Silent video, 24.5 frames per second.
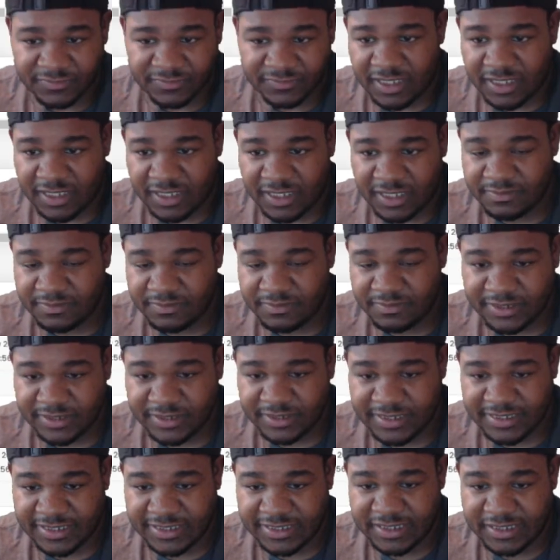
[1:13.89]
You can
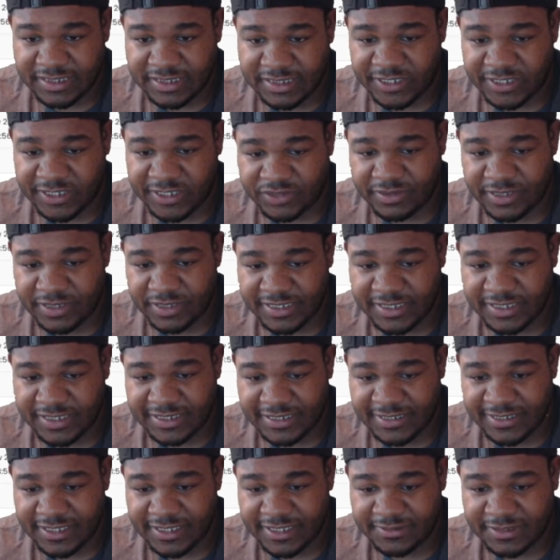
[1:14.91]
see my trade
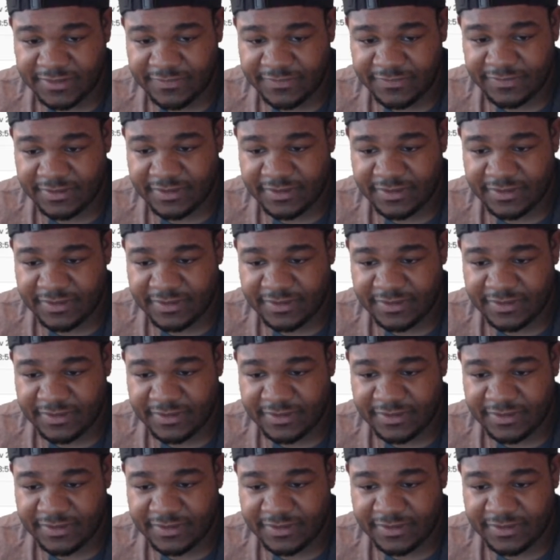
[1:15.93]
setups if